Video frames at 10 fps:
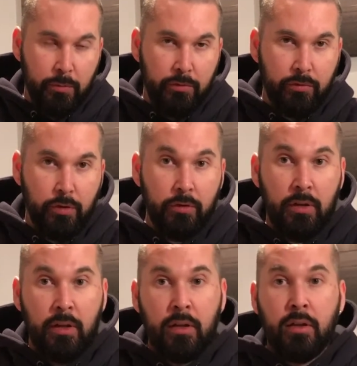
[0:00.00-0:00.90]
before
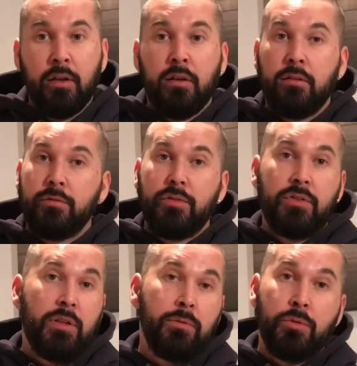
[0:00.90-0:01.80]

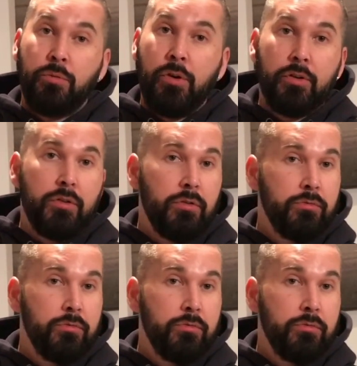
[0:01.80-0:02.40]
seems to work